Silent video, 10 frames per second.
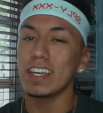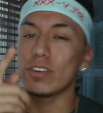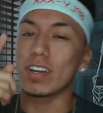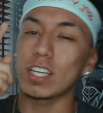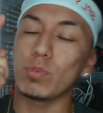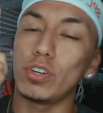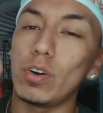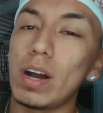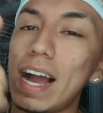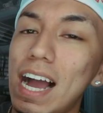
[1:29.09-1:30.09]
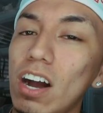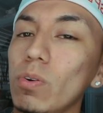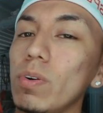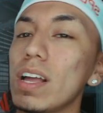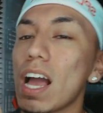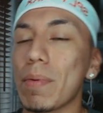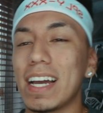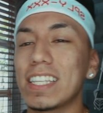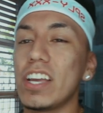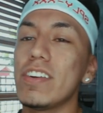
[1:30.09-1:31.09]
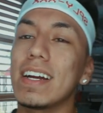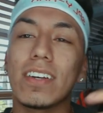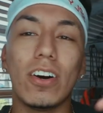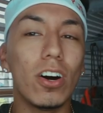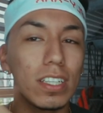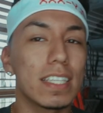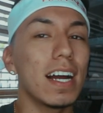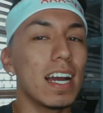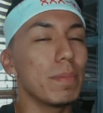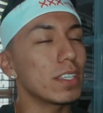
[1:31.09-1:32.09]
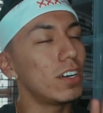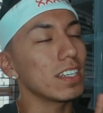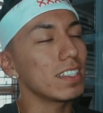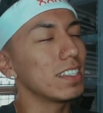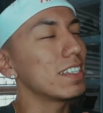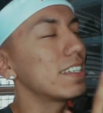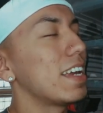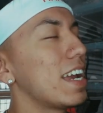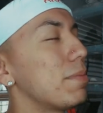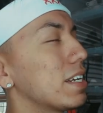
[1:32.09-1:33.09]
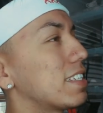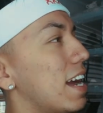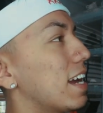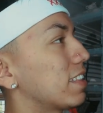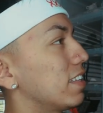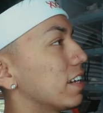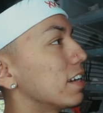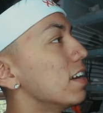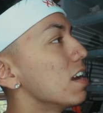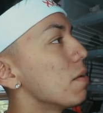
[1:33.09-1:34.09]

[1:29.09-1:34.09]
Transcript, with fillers: you guys will know how. I mean, I tell you guys all the time, it's honestly the same exact thing.